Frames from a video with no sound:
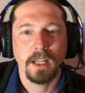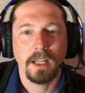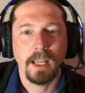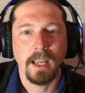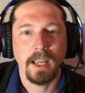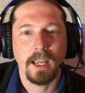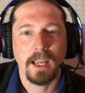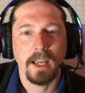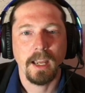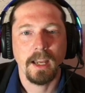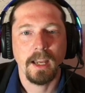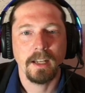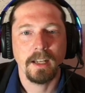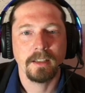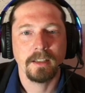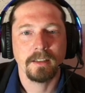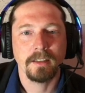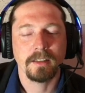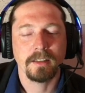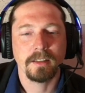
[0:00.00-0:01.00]

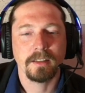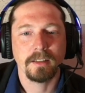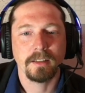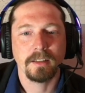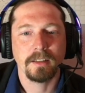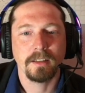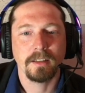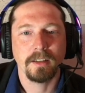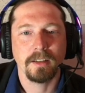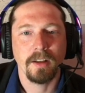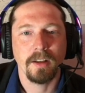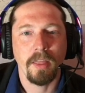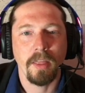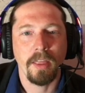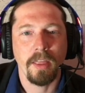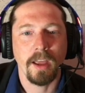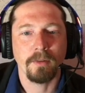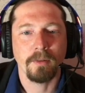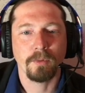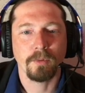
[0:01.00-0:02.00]
and
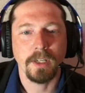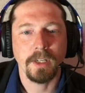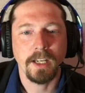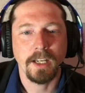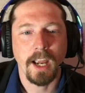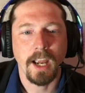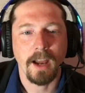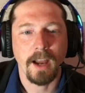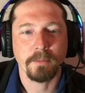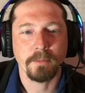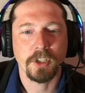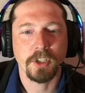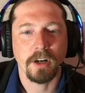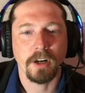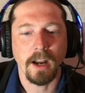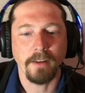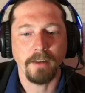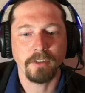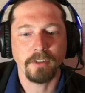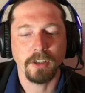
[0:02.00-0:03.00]
then recapture
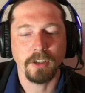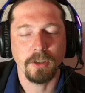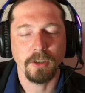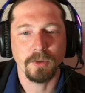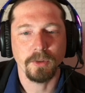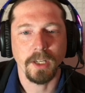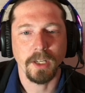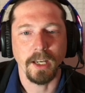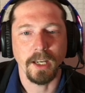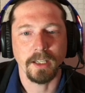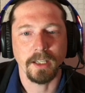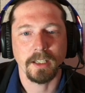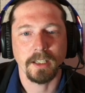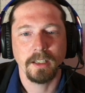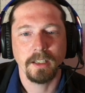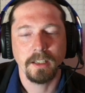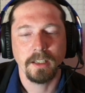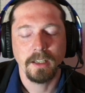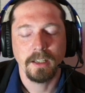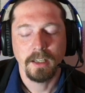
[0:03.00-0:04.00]
after you take.
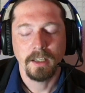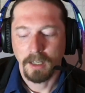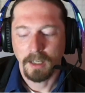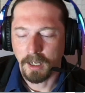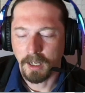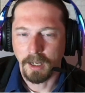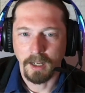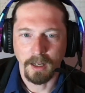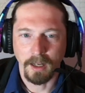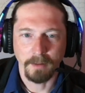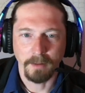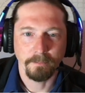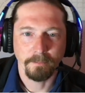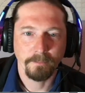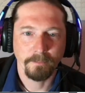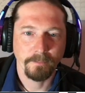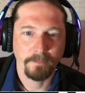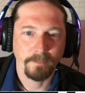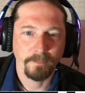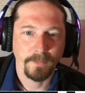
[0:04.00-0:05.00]

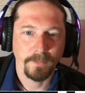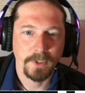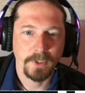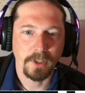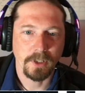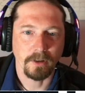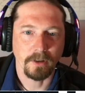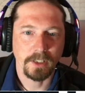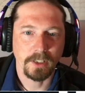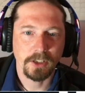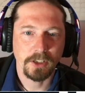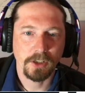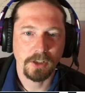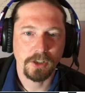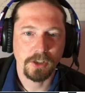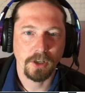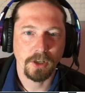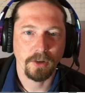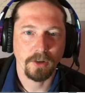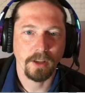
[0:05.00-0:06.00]
So let's just
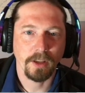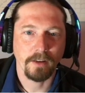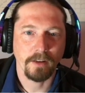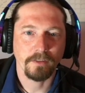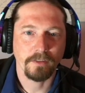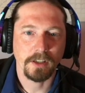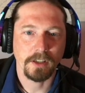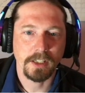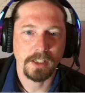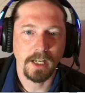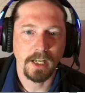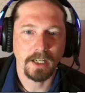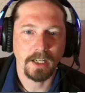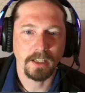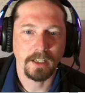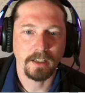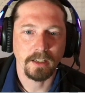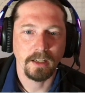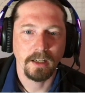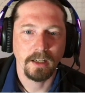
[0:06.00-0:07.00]
show that for a
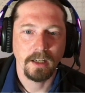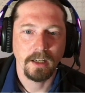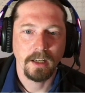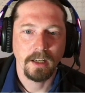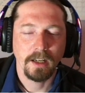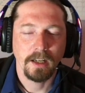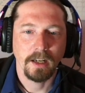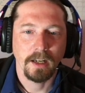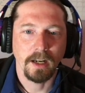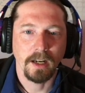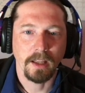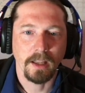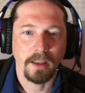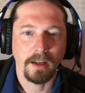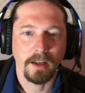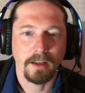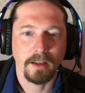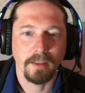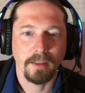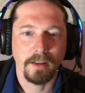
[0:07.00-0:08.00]
second. I
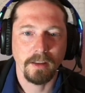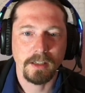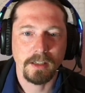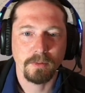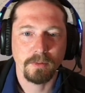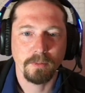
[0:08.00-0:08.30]
think this